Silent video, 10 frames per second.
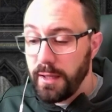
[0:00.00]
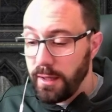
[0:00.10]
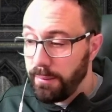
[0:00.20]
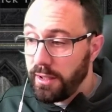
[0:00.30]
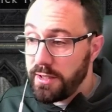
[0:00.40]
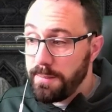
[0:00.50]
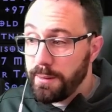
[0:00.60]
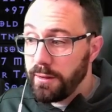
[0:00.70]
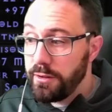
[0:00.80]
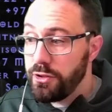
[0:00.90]
And because the
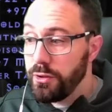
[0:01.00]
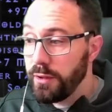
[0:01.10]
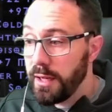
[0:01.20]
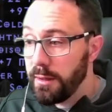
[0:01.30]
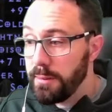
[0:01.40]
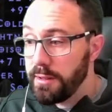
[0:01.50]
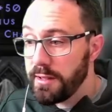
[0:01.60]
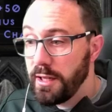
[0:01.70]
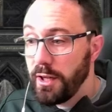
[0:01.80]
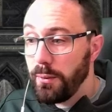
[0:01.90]
build is dual
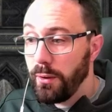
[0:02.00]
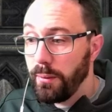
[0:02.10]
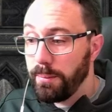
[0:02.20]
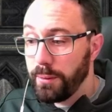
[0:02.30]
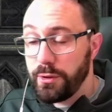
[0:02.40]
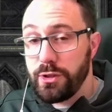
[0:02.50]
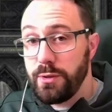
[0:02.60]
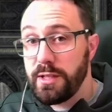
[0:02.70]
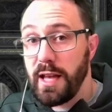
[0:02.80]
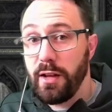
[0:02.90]
elements, well,
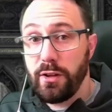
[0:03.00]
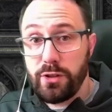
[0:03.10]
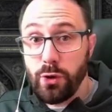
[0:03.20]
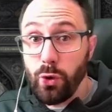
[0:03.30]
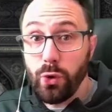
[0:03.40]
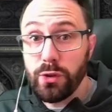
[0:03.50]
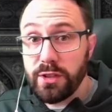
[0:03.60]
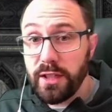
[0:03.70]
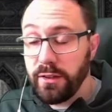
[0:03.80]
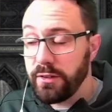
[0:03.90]
+2 to all
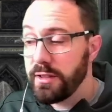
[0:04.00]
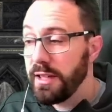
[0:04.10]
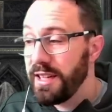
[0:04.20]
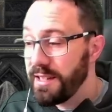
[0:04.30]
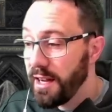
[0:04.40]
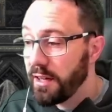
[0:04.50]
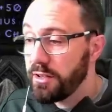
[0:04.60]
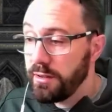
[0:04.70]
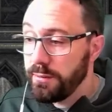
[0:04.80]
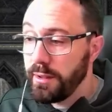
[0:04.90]
skills is
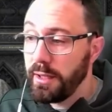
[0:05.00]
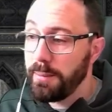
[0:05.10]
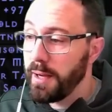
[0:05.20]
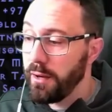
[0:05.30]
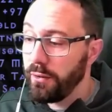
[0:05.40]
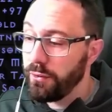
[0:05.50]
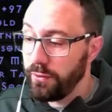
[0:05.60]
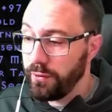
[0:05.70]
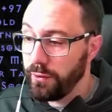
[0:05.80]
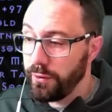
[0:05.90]
actually really powerful
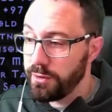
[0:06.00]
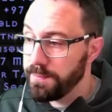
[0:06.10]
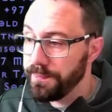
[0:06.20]
for us.